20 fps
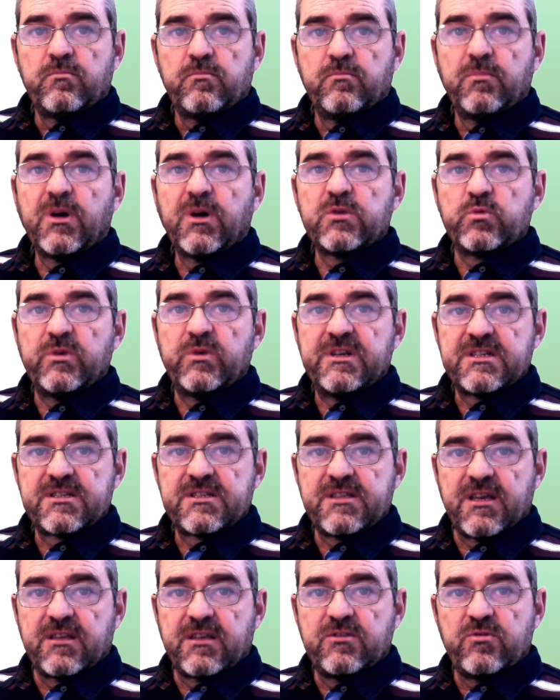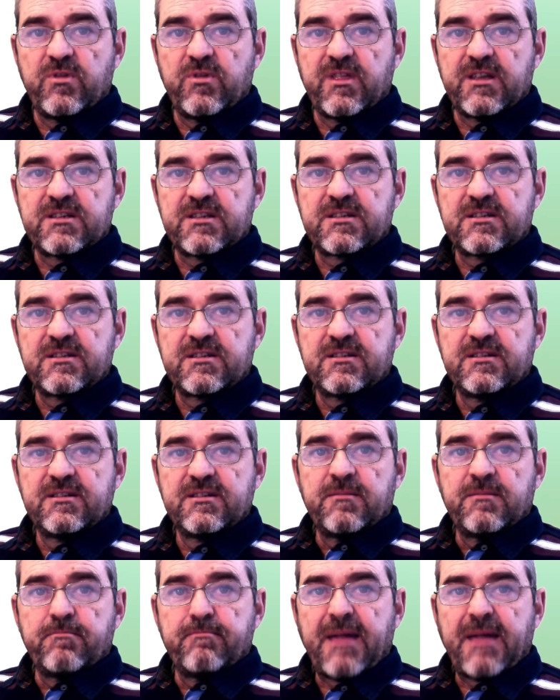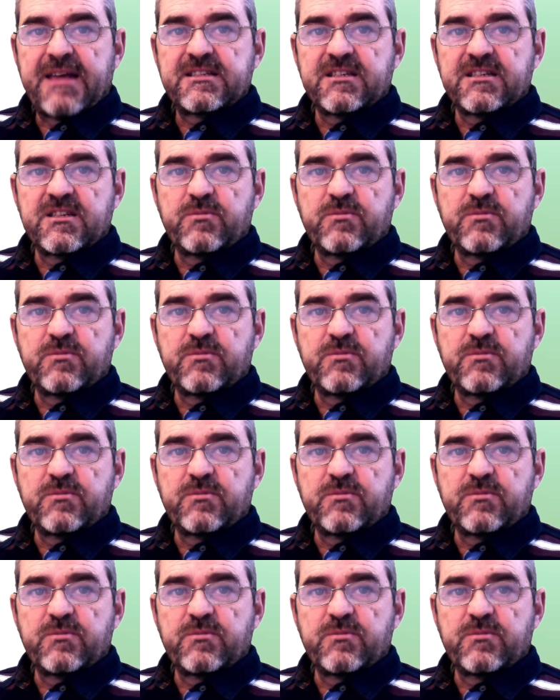but we'll stick to this mass